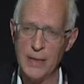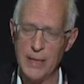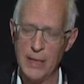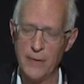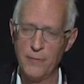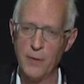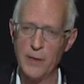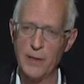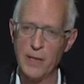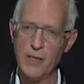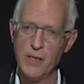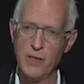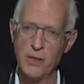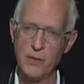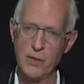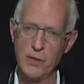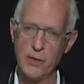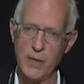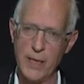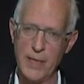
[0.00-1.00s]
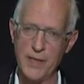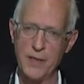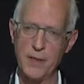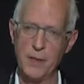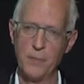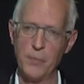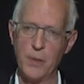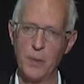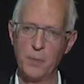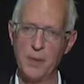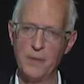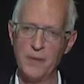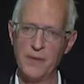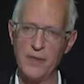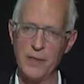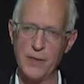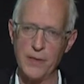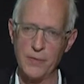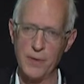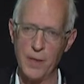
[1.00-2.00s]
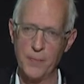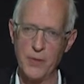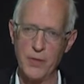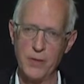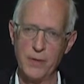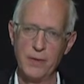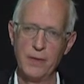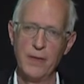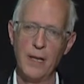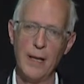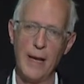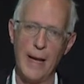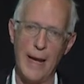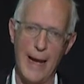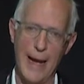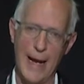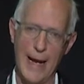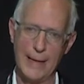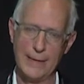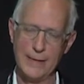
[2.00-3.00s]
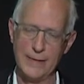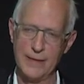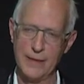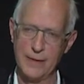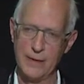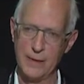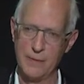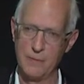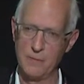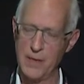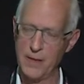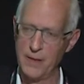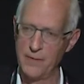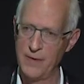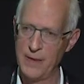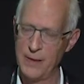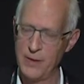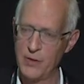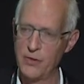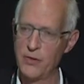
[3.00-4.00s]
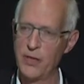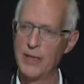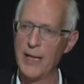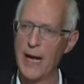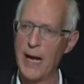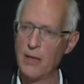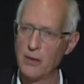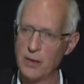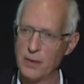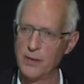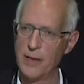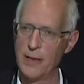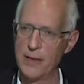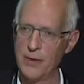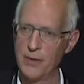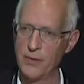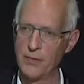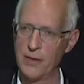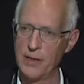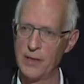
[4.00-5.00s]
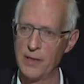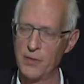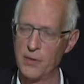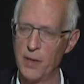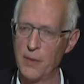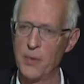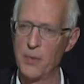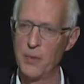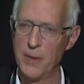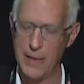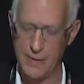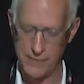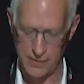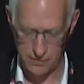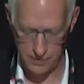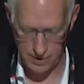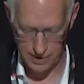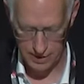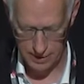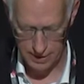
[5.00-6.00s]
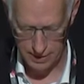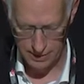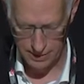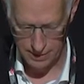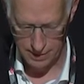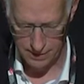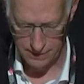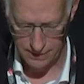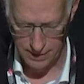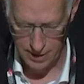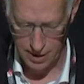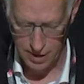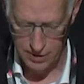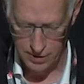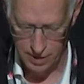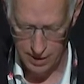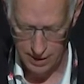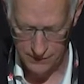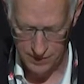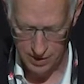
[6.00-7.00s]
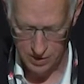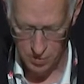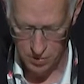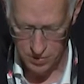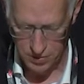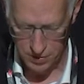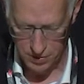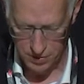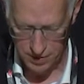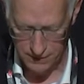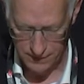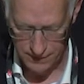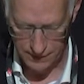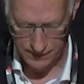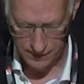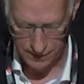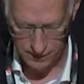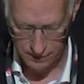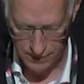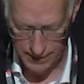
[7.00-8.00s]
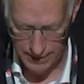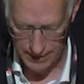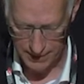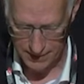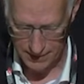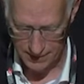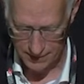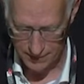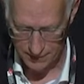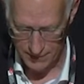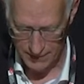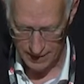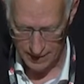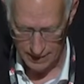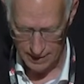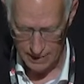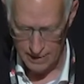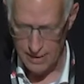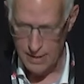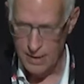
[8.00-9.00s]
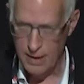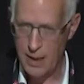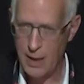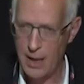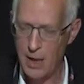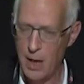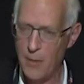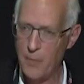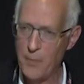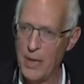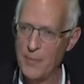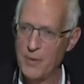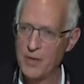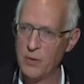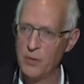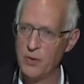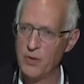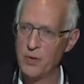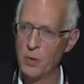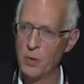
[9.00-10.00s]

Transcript: If we're going to address the problem of disruption and one of history and how can history disrupt, we have to return to the archives in all sorts of different ways. And perhaps use